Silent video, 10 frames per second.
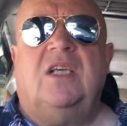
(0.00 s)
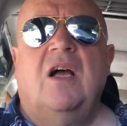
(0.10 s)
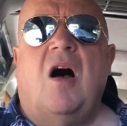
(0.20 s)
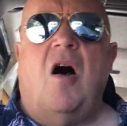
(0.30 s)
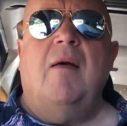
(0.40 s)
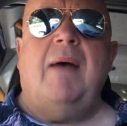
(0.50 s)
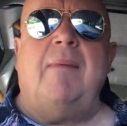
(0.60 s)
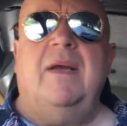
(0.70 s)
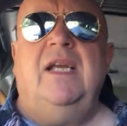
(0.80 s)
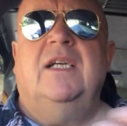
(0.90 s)
I'm
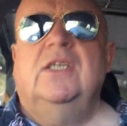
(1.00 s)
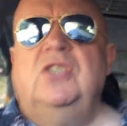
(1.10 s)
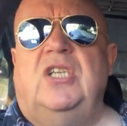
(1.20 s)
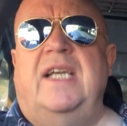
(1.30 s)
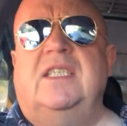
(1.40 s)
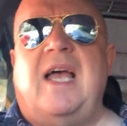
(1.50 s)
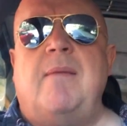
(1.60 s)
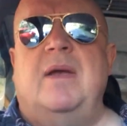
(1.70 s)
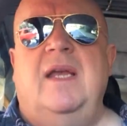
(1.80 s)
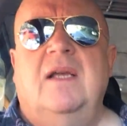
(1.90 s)
happy, she's
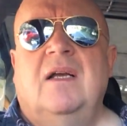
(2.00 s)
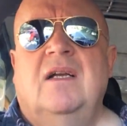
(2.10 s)
happy.